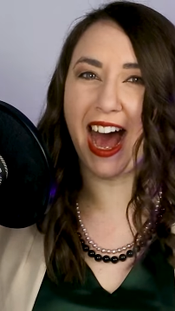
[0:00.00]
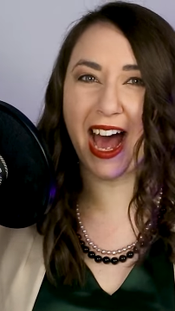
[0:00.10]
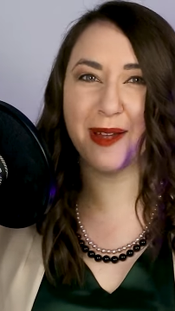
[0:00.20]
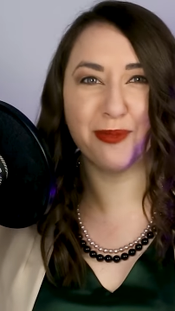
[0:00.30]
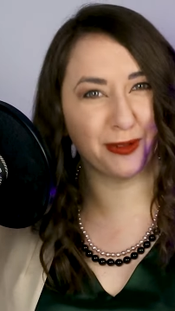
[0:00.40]

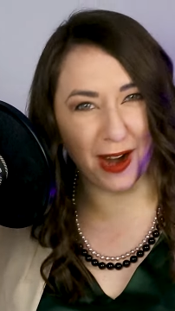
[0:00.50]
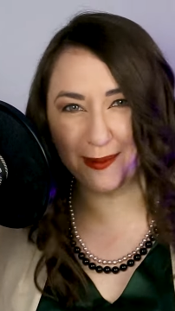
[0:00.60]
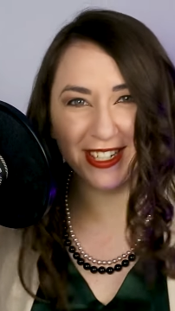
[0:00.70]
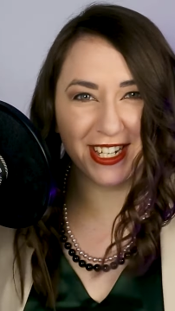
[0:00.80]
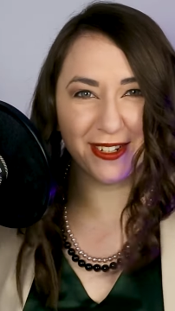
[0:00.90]
I
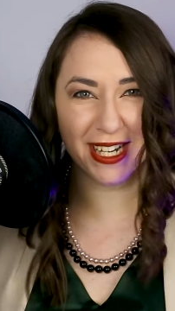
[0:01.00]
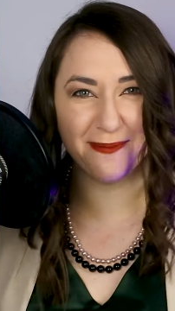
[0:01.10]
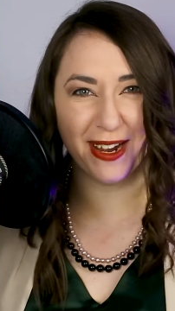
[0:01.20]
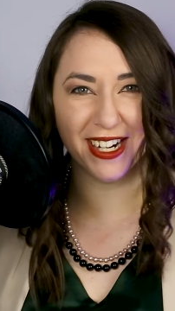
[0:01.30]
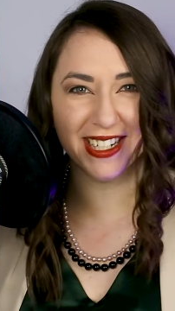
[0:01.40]
promised you a
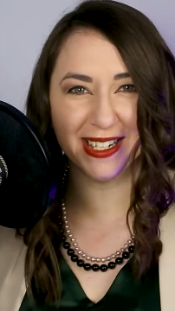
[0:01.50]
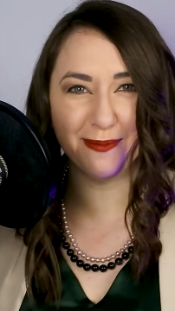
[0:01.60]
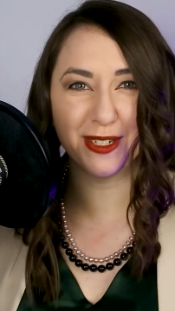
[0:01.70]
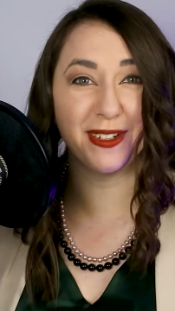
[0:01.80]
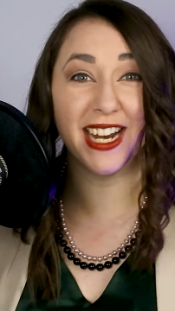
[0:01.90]

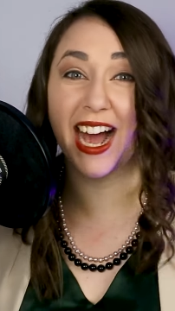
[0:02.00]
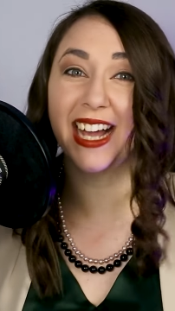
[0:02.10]
comparison between